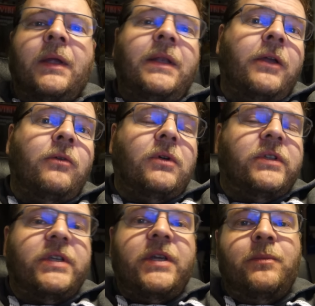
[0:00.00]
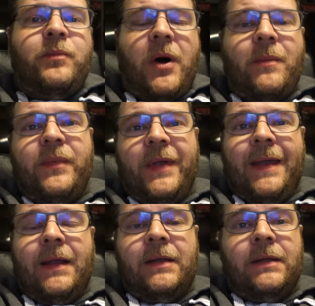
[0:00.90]
Now, you won't see a bump
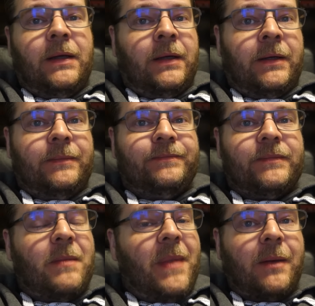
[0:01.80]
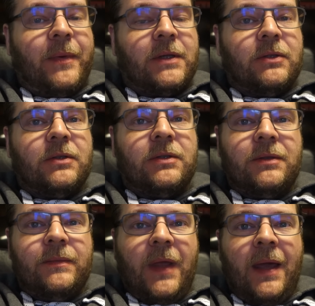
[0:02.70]
in
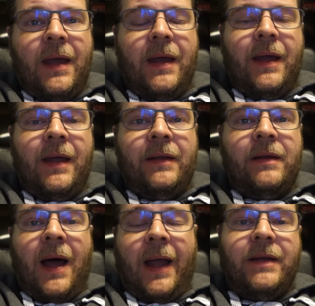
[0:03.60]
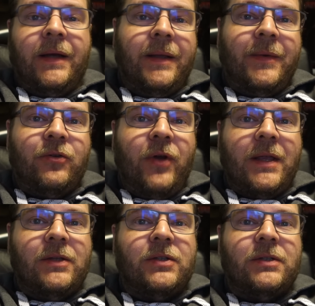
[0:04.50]
megapixels and high dynamic
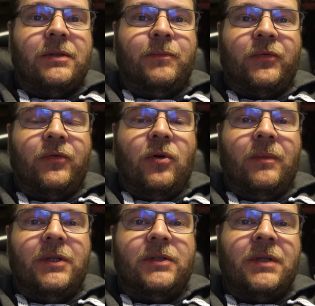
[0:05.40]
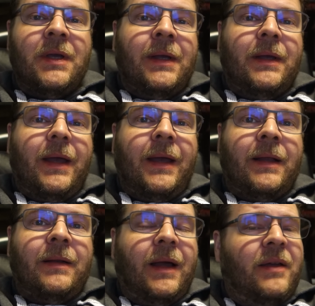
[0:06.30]
range performance.
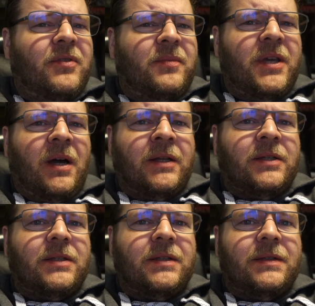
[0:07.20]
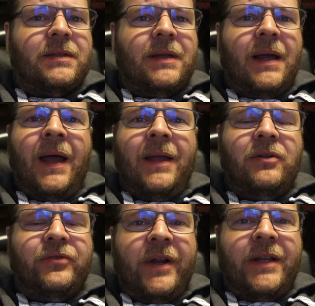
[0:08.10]
And I have to be honest, I
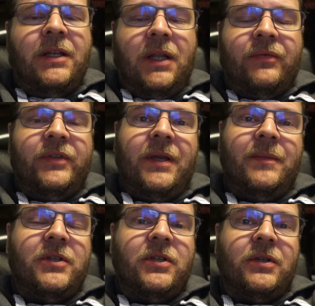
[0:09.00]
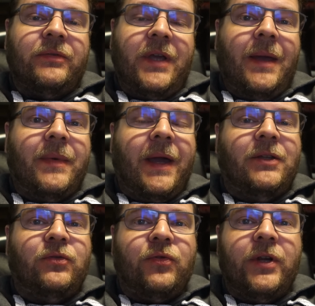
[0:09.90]
already love the images of the
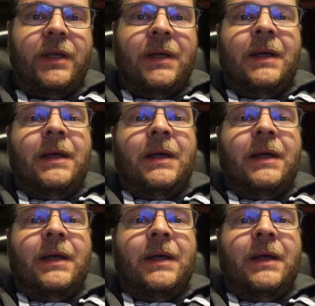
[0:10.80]
MK3.